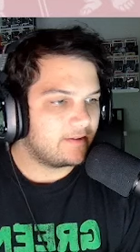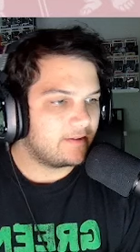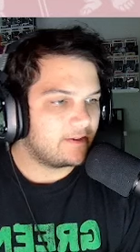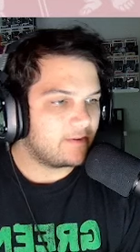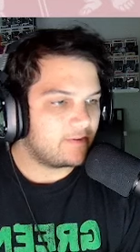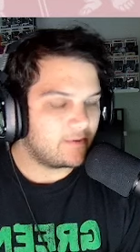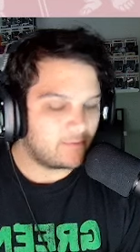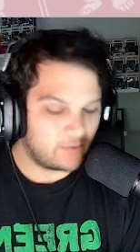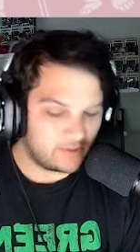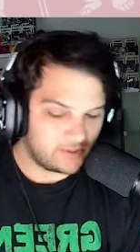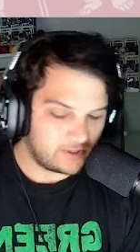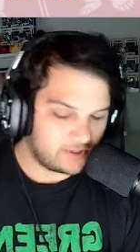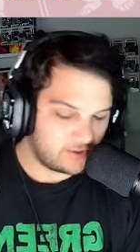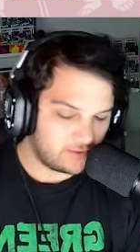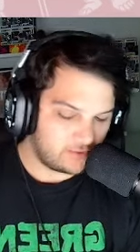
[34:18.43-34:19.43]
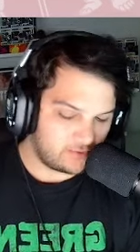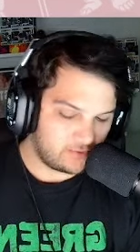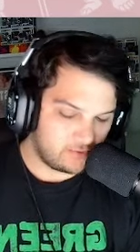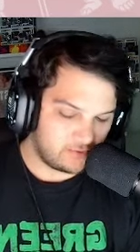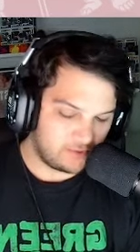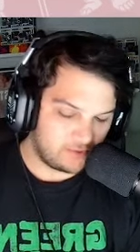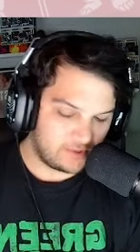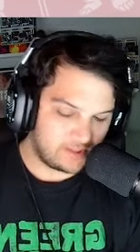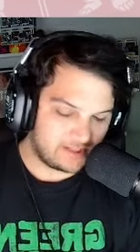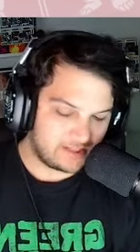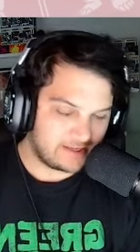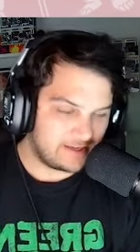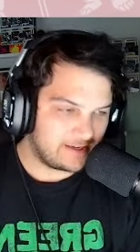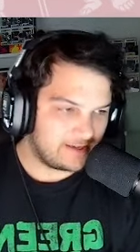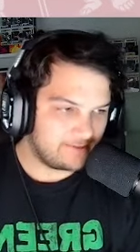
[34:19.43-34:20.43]
You know what? We'll do this
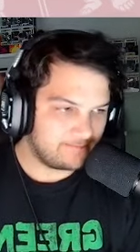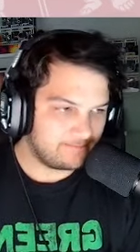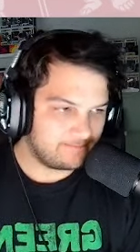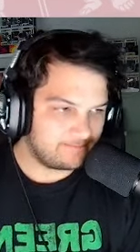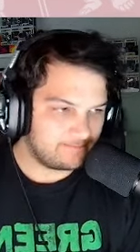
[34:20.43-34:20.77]
guy.